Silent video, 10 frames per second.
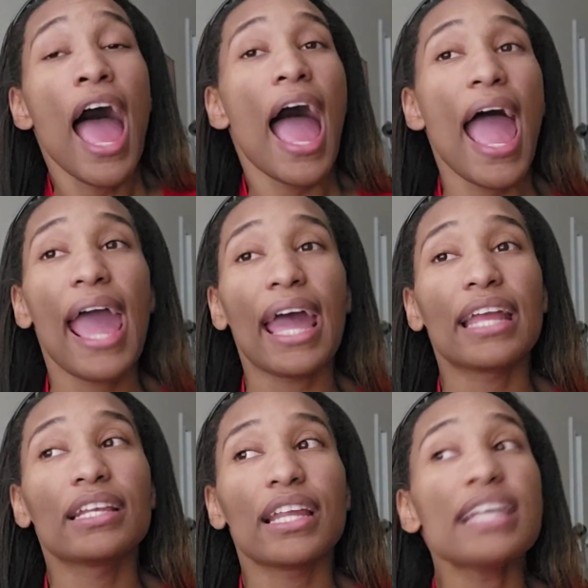
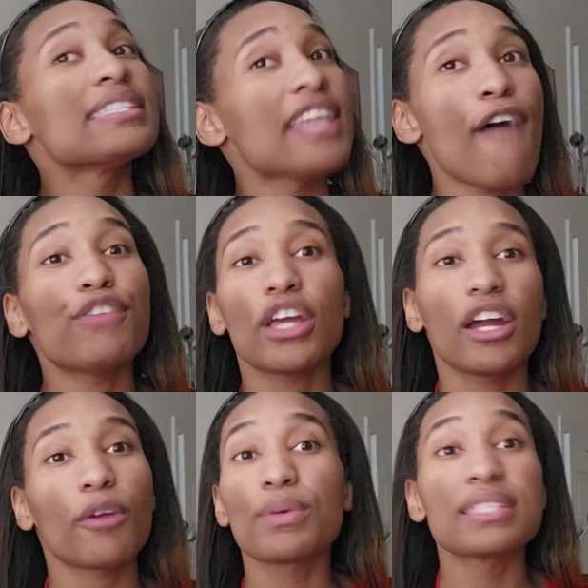and he's definitely
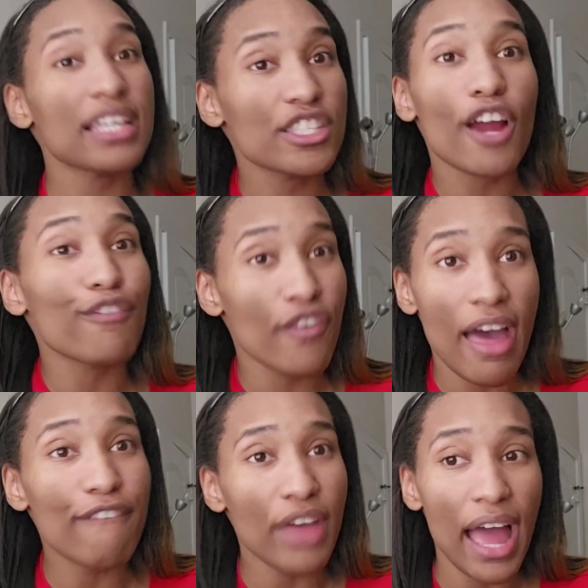gonna resent her for
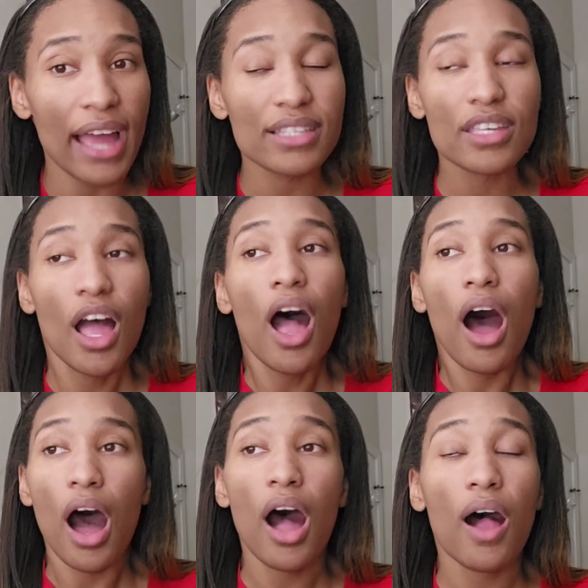that fact.
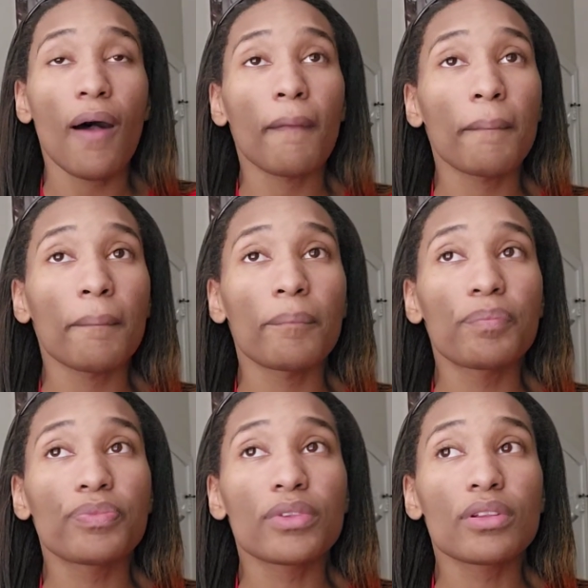Um,
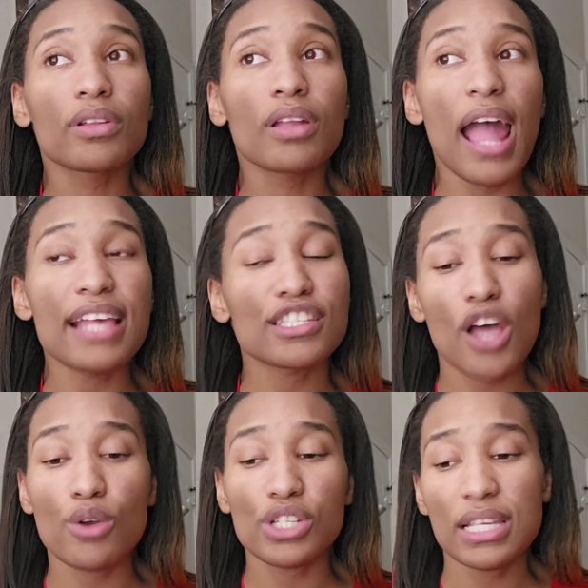and
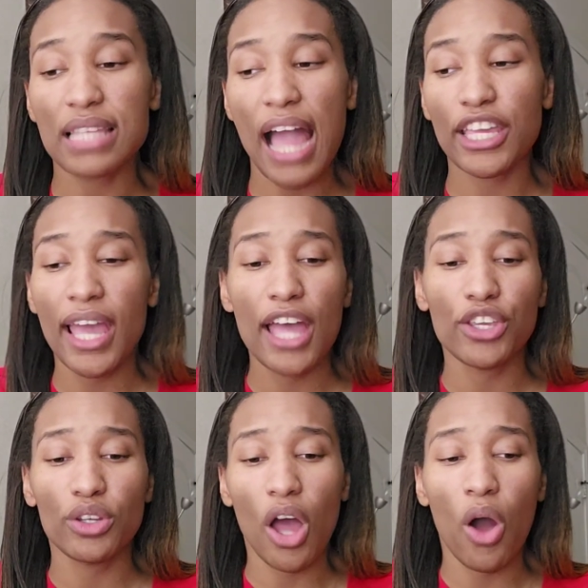so she's like, yeah,
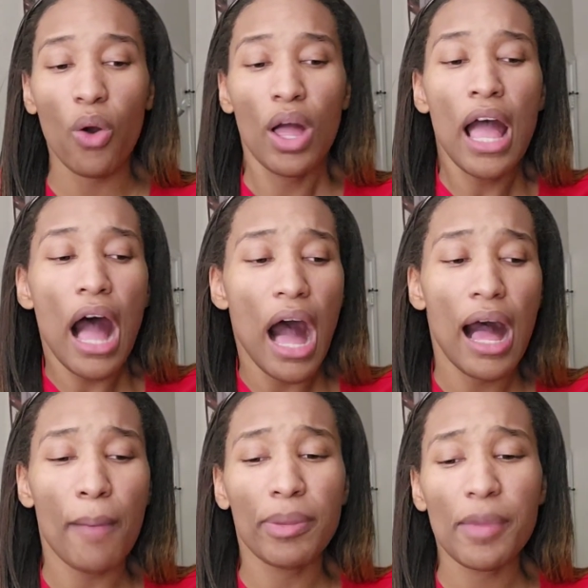you know,
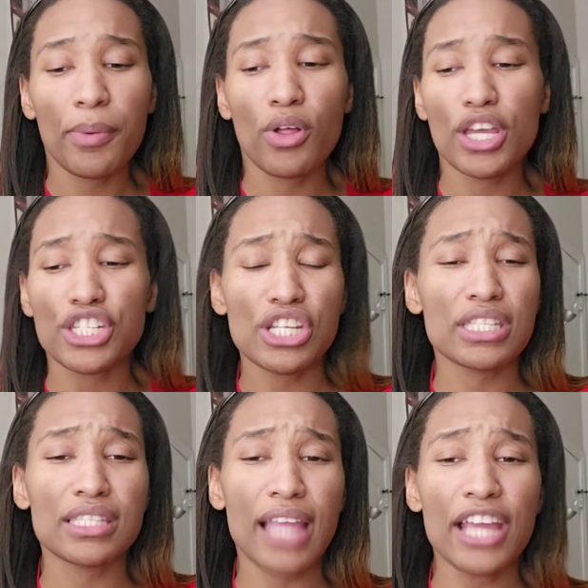uh, people, it
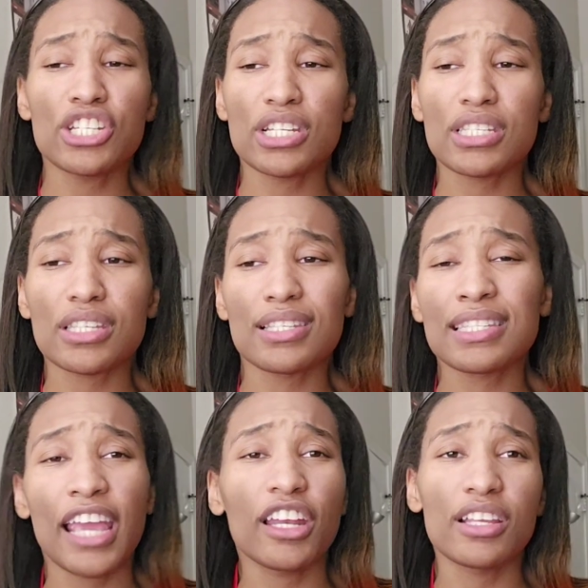just they just
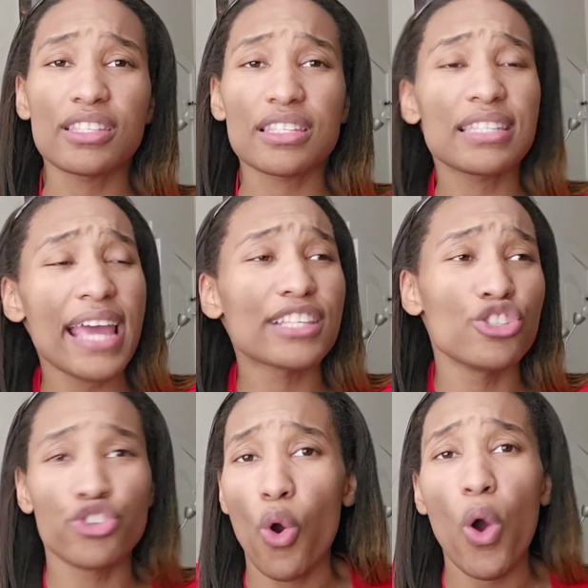seem to take
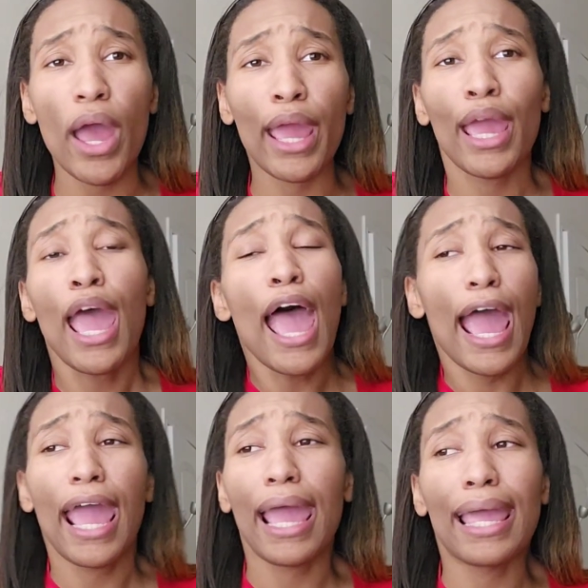joy
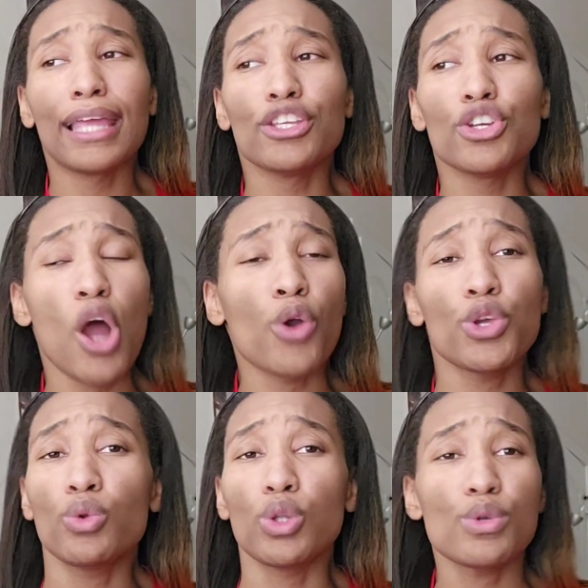in you know
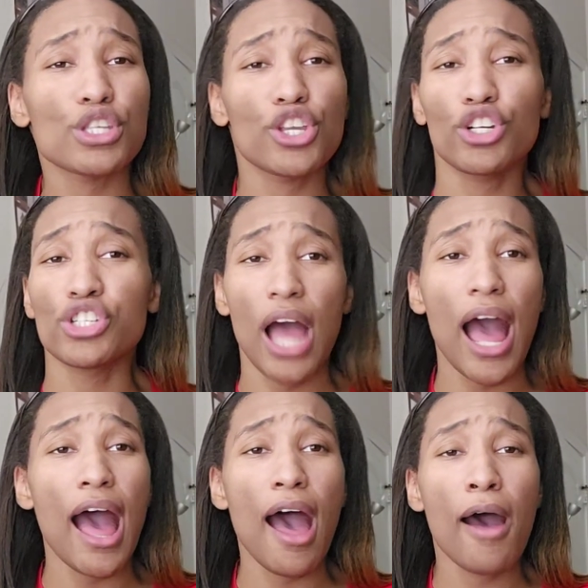you losing your
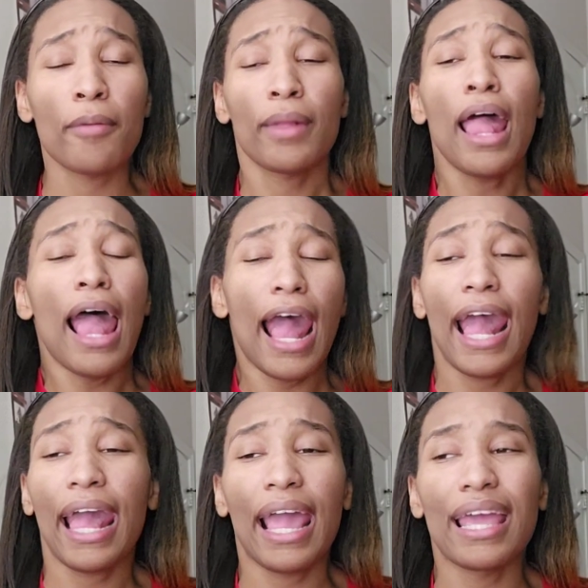job and,
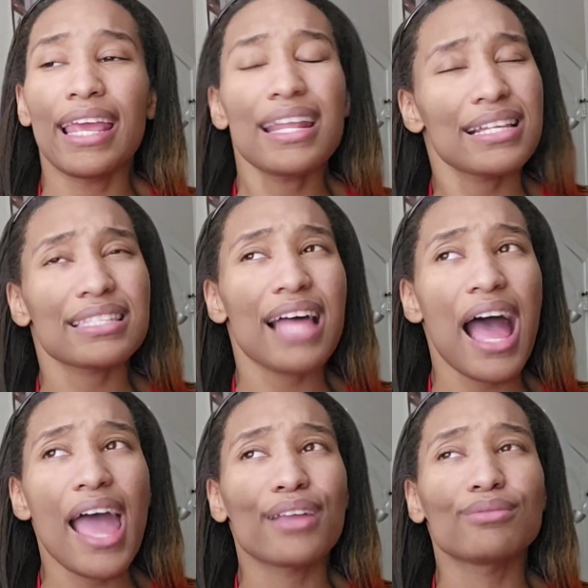and it's
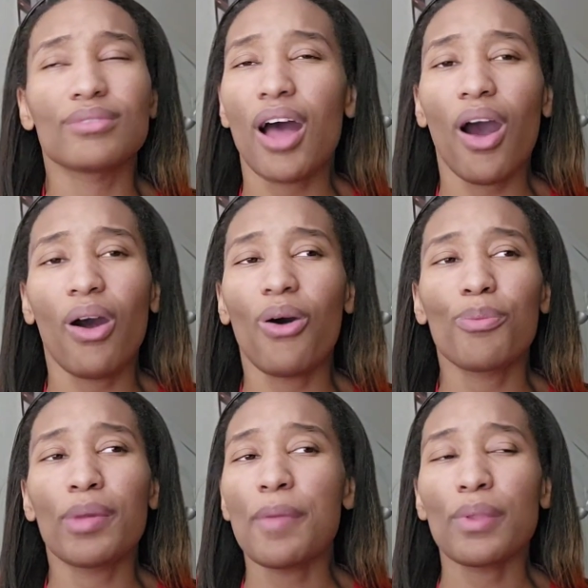like, no,
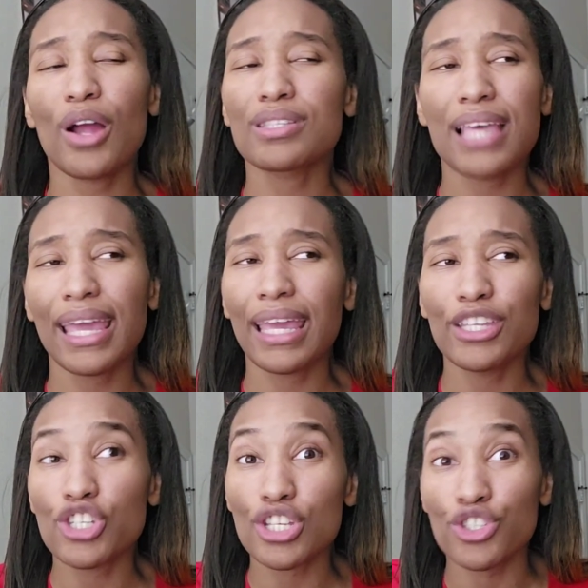people are taking
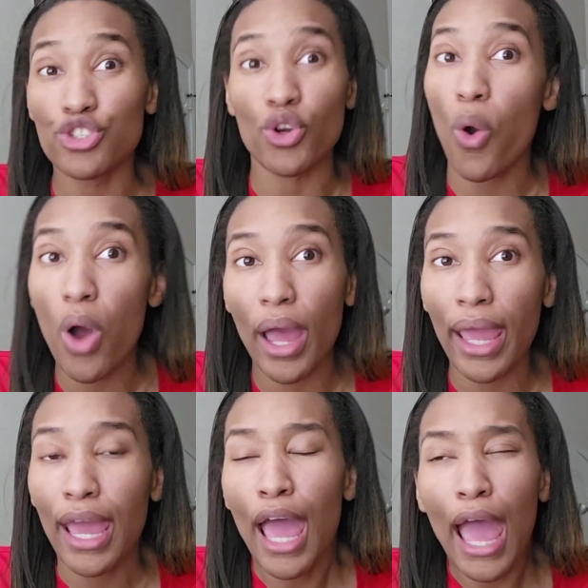just joy
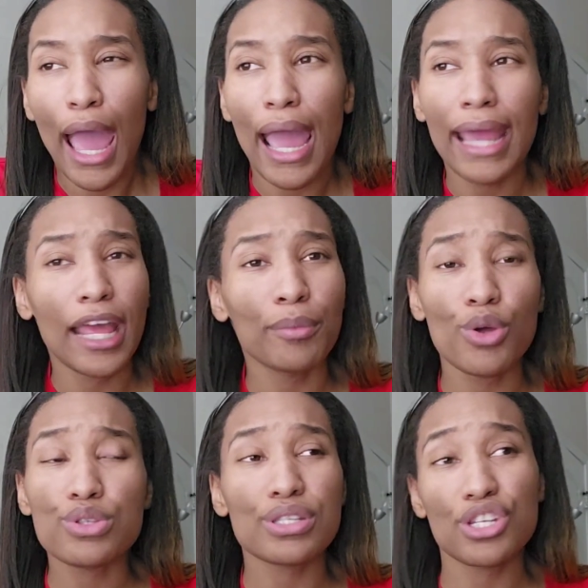in him
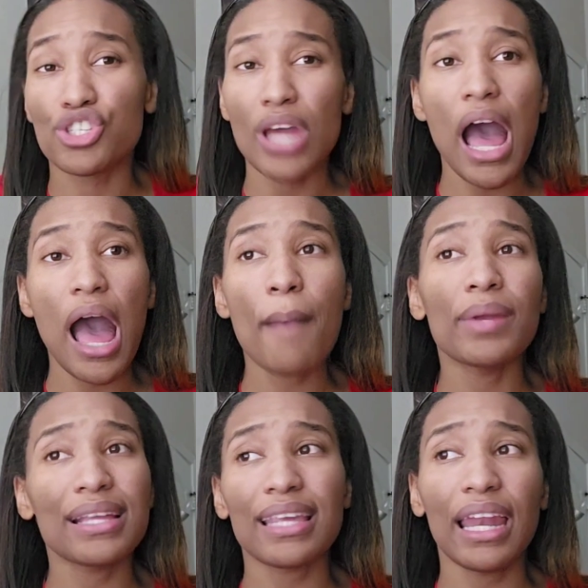losing his job. But
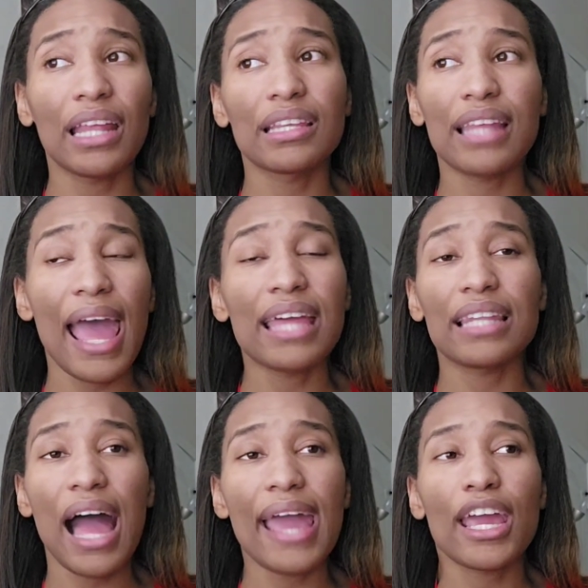at the end of the day,
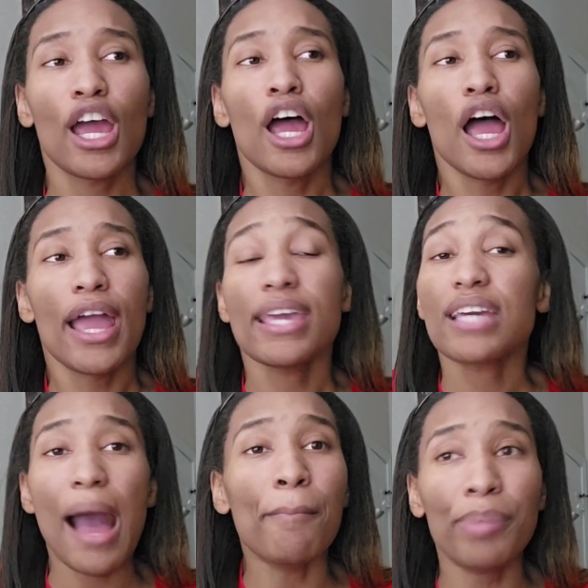like, he
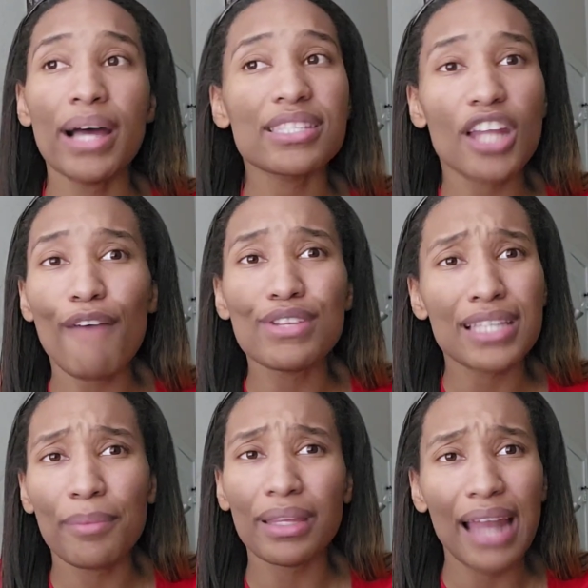got busted off of
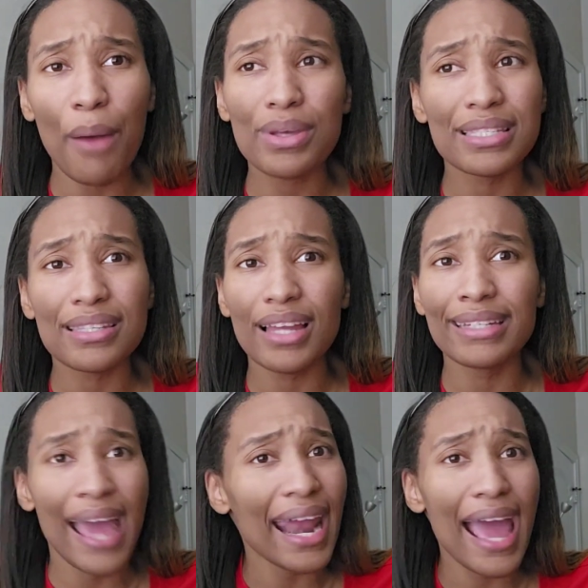something that was
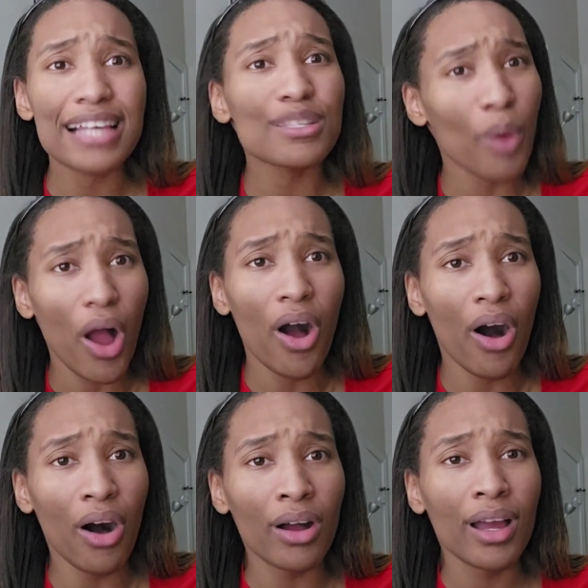dead ass
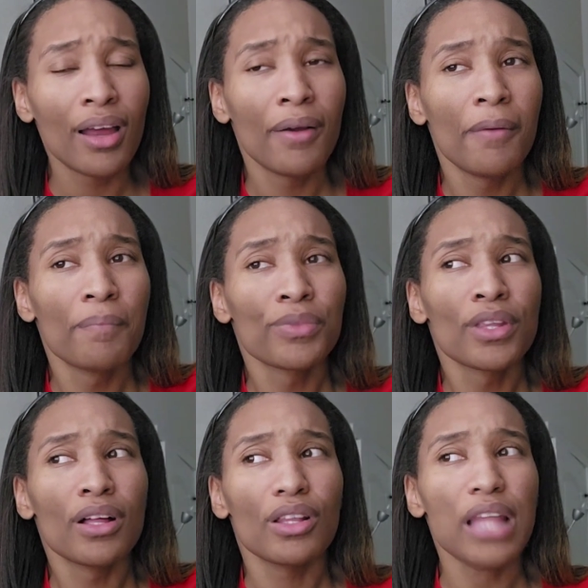wrong.
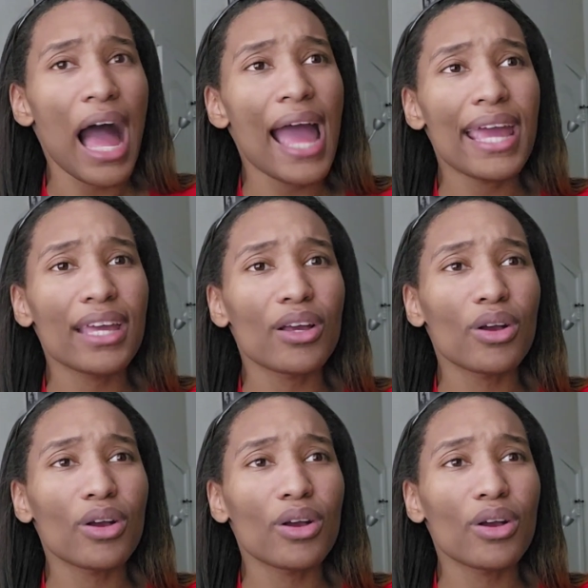Like,